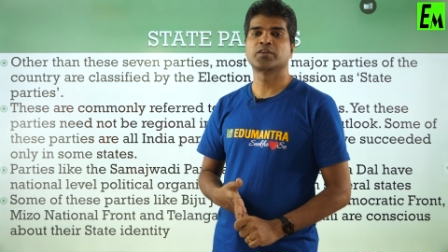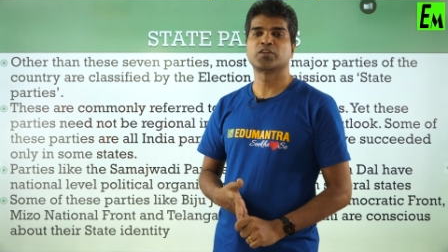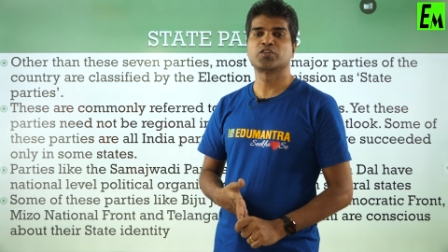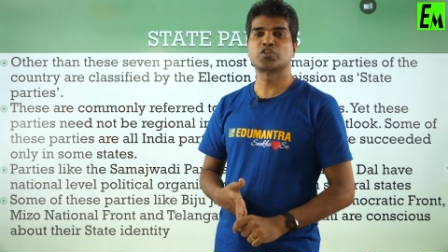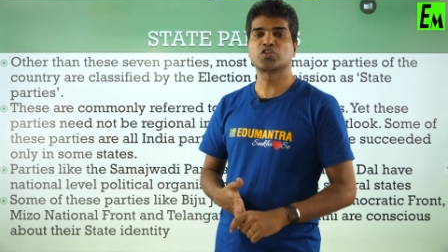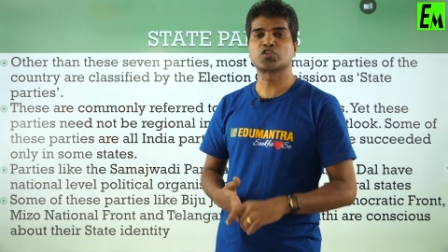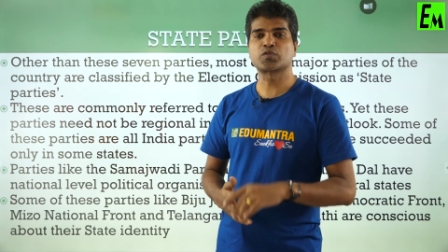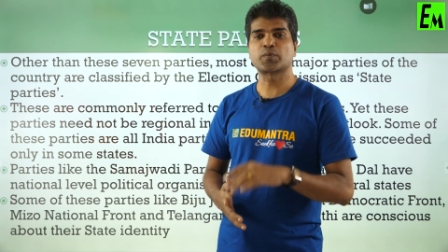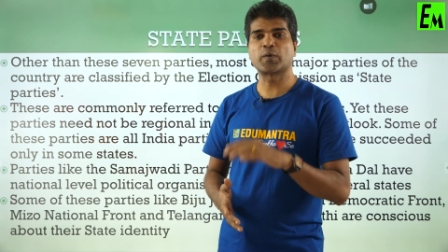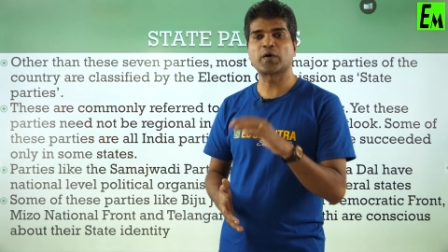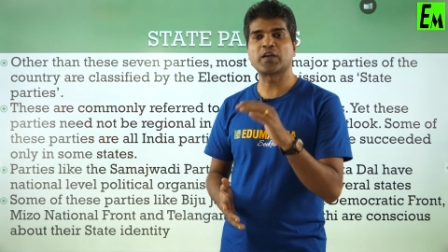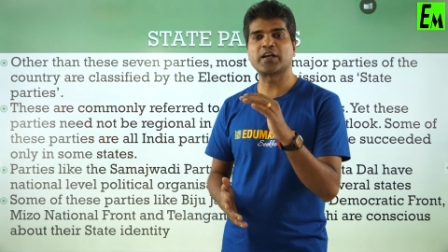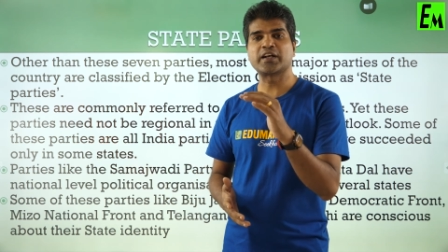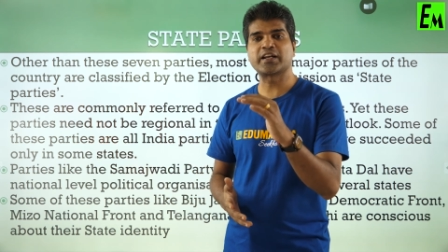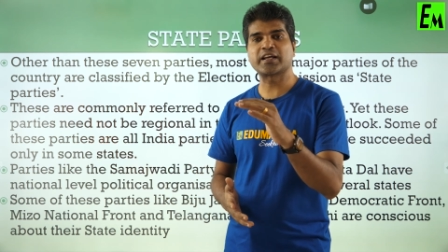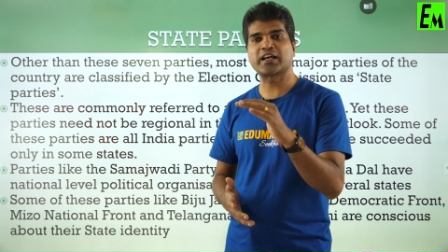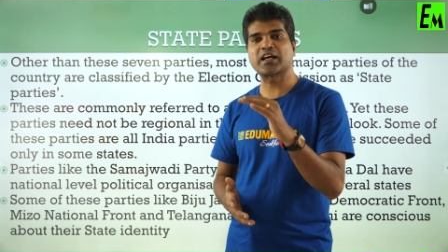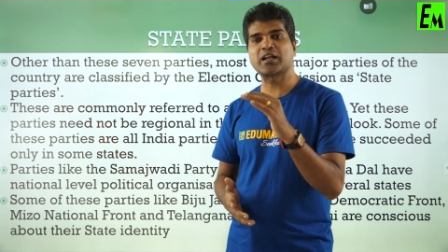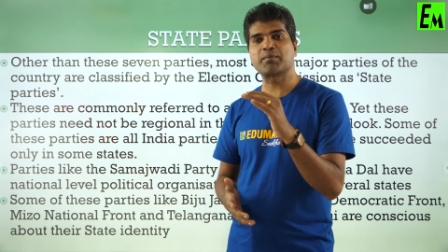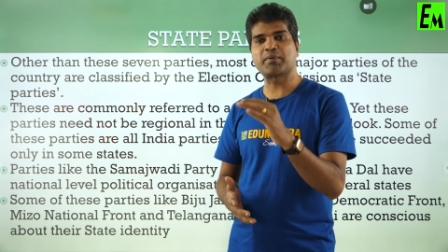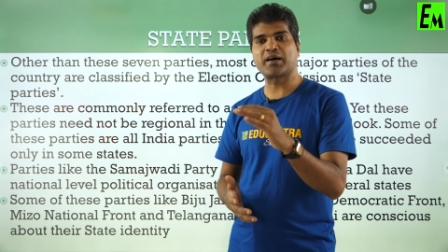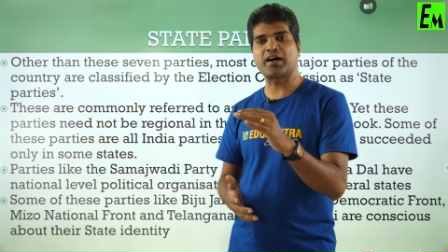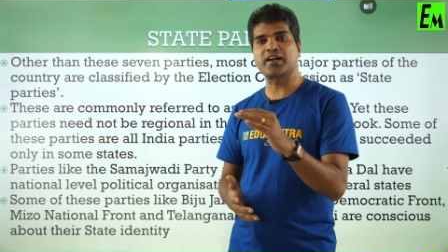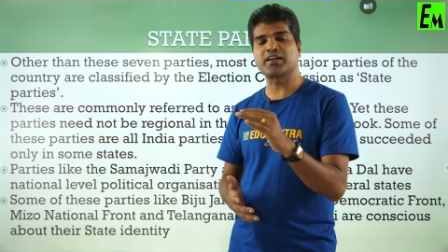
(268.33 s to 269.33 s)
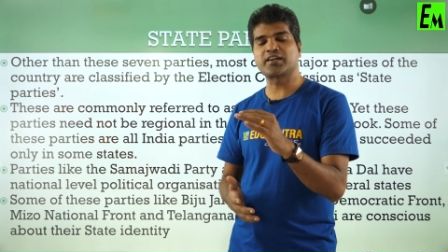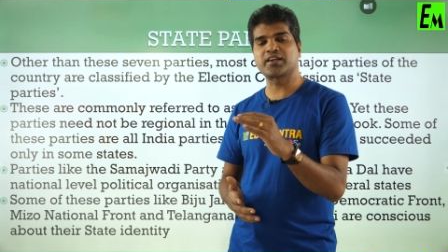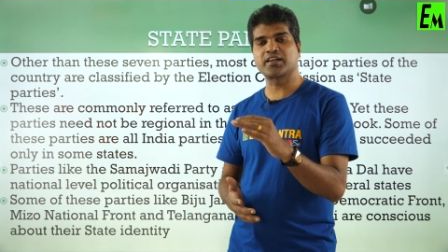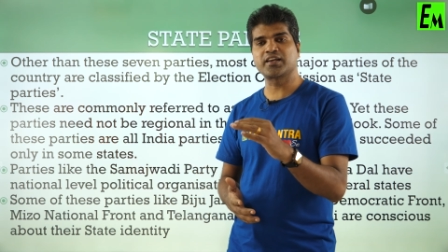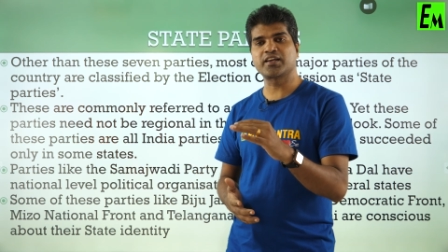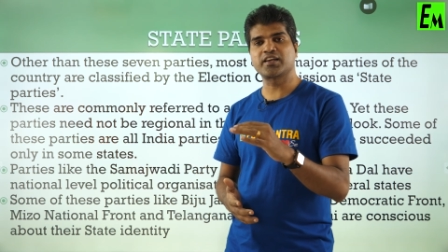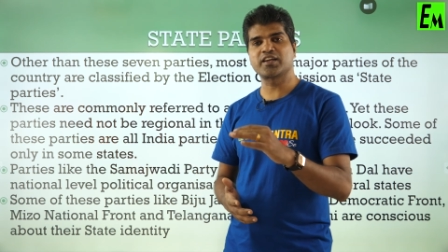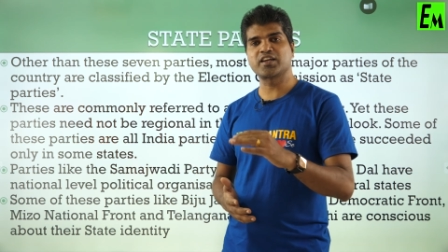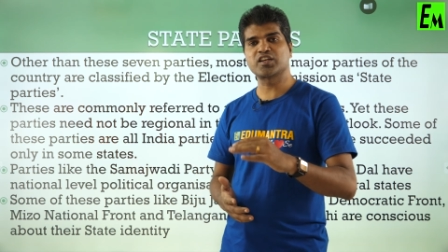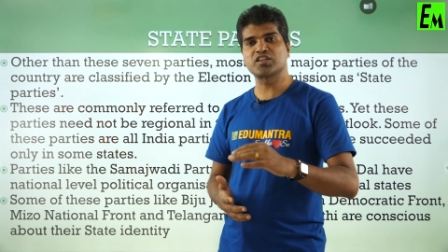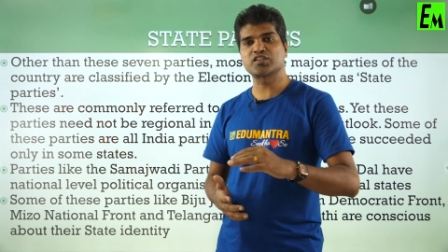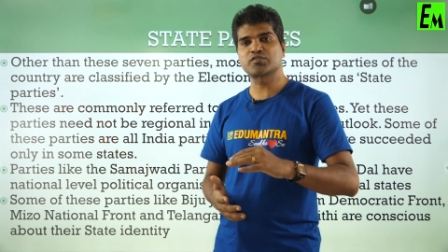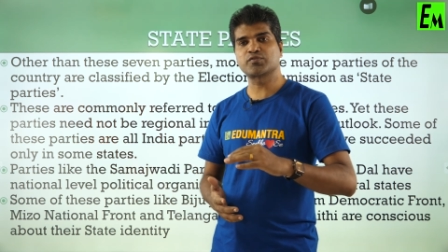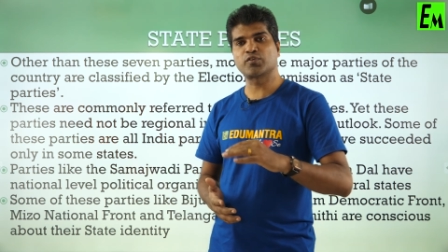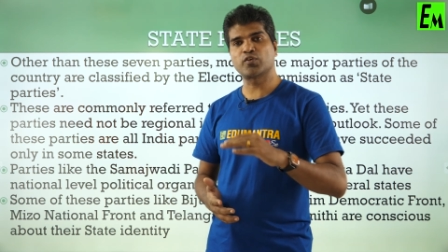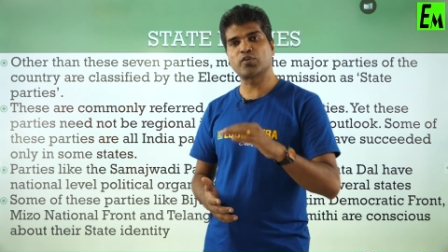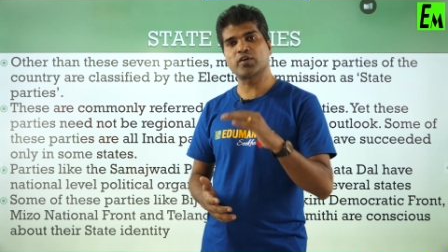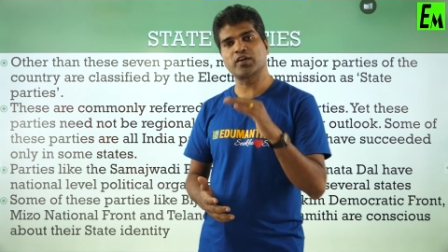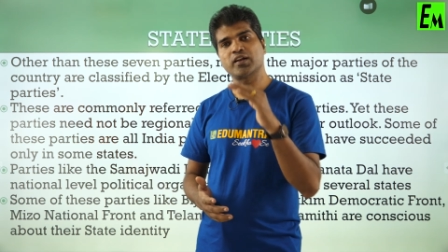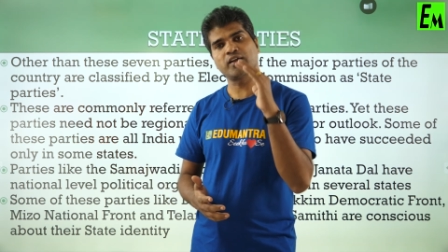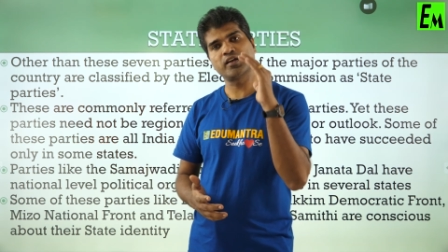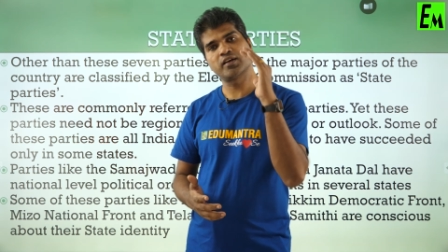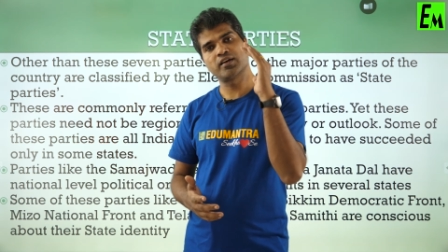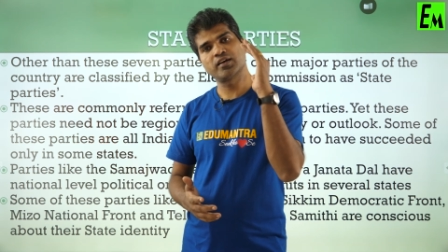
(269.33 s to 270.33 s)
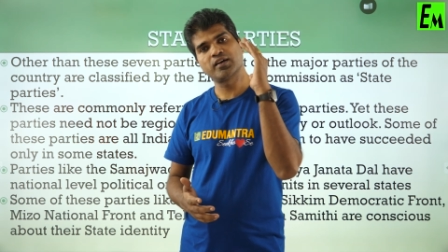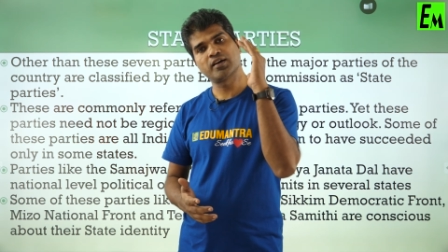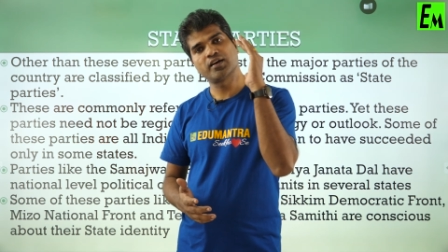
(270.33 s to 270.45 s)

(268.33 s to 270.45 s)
This political party is for